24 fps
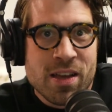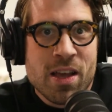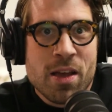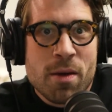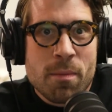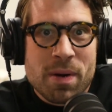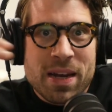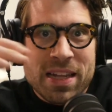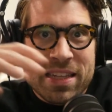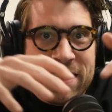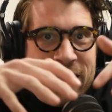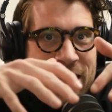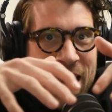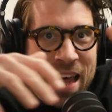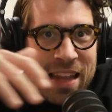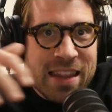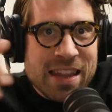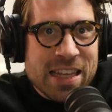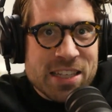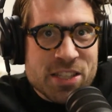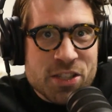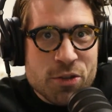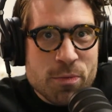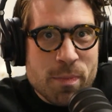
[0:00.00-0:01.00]
but it's not
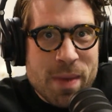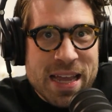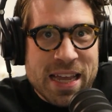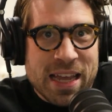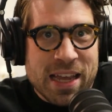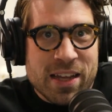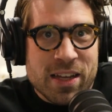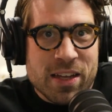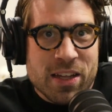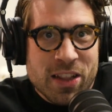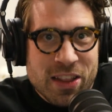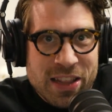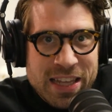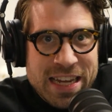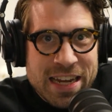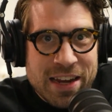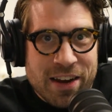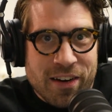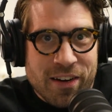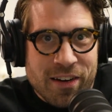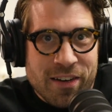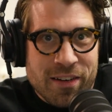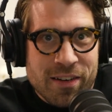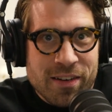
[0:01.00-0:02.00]
unless you make it
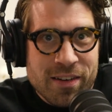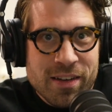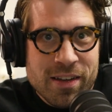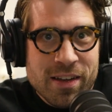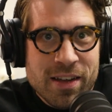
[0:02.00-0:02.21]
clear